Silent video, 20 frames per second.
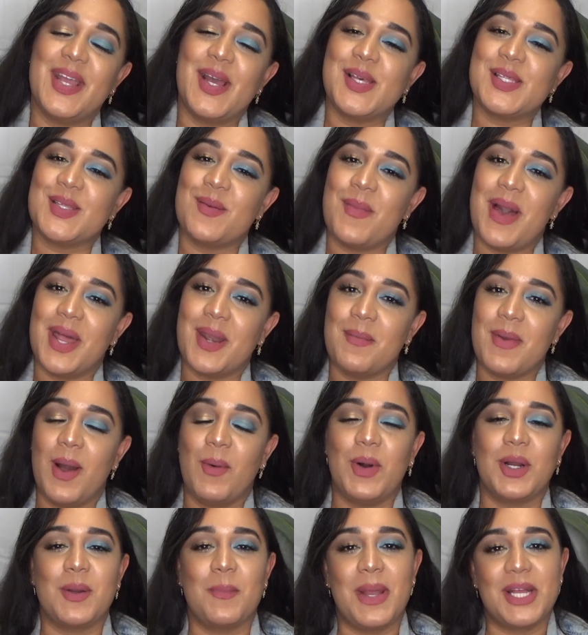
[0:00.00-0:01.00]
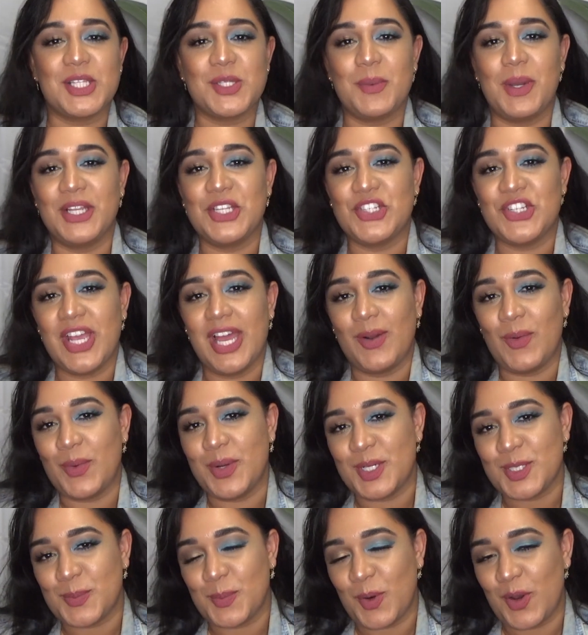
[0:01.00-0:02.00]
guys, I'm Maddie Matt. Welcome back to my channel
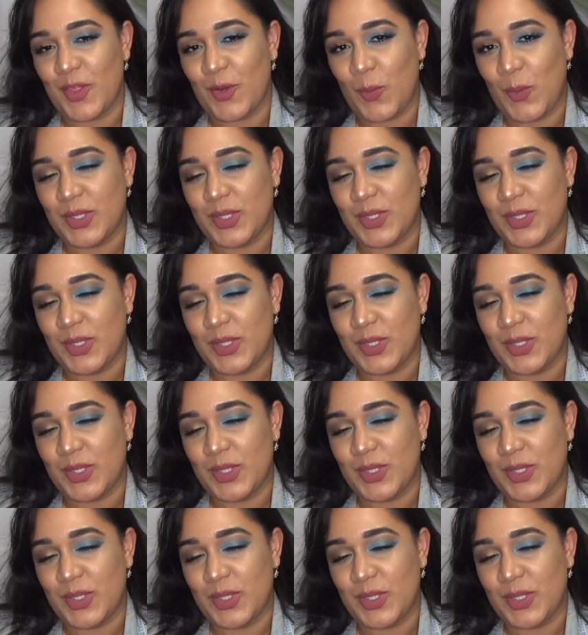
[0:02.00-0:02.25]
where we explore the